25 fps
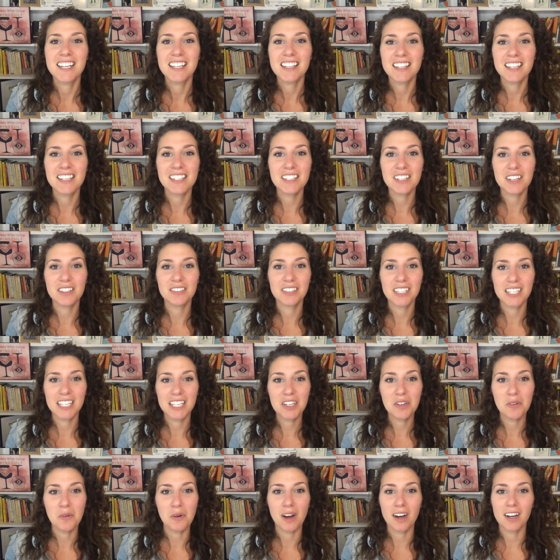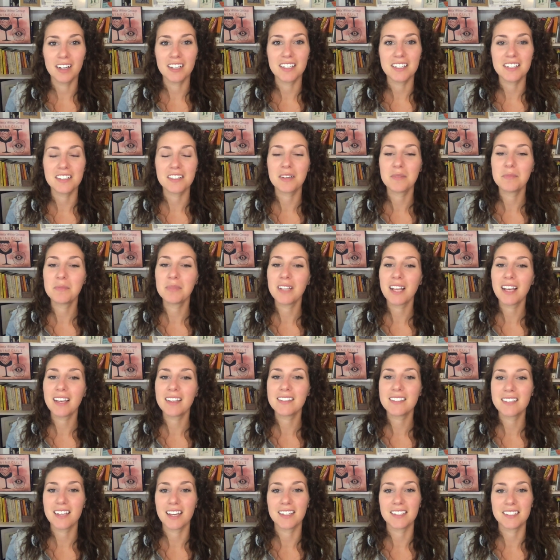This Areni Noir is
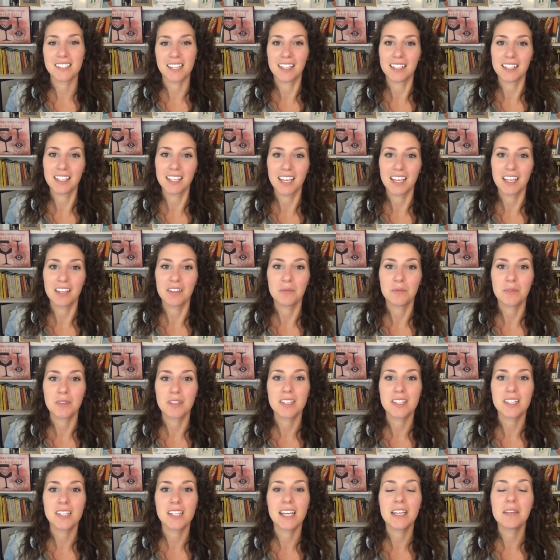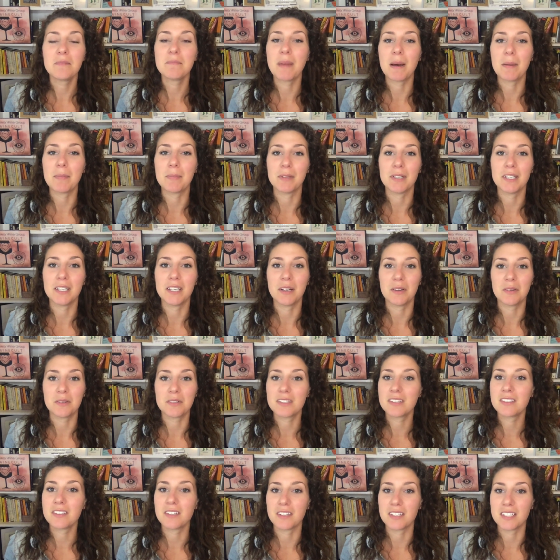complex yet delicate, with slight peppery
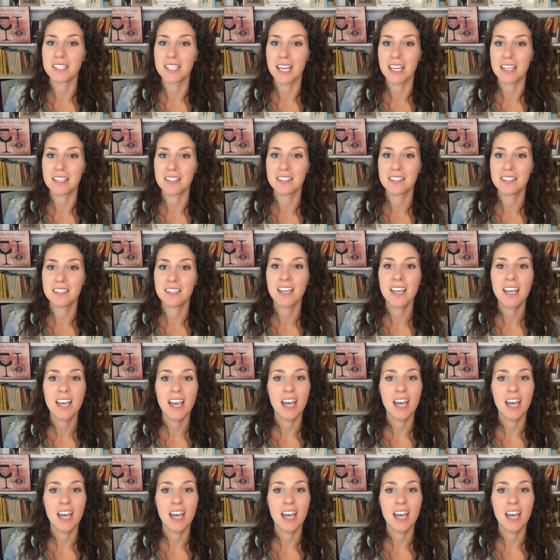notes to the taste,